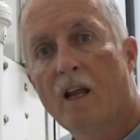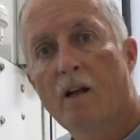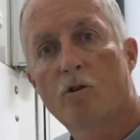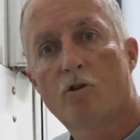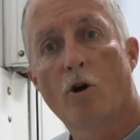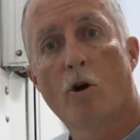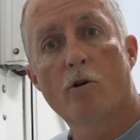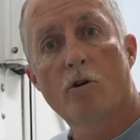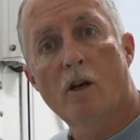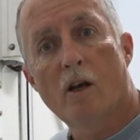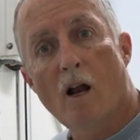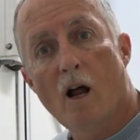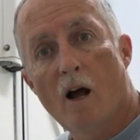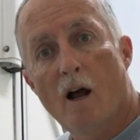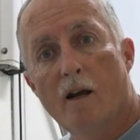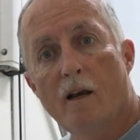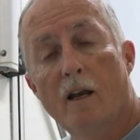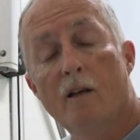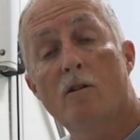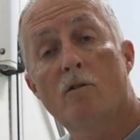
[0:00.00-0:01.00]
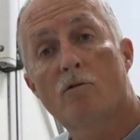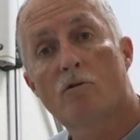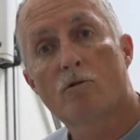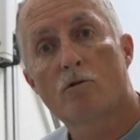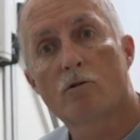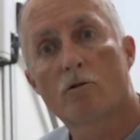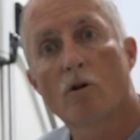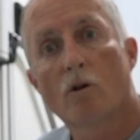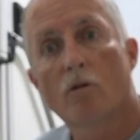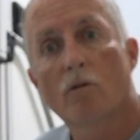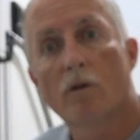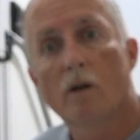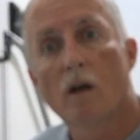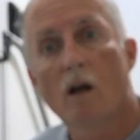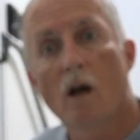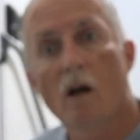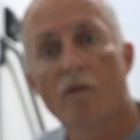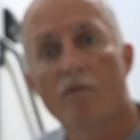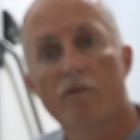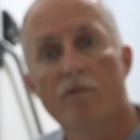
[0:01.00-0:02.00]
turned it on, and sure
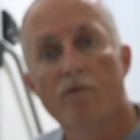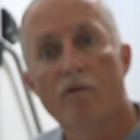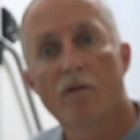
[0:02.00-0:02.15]
enough,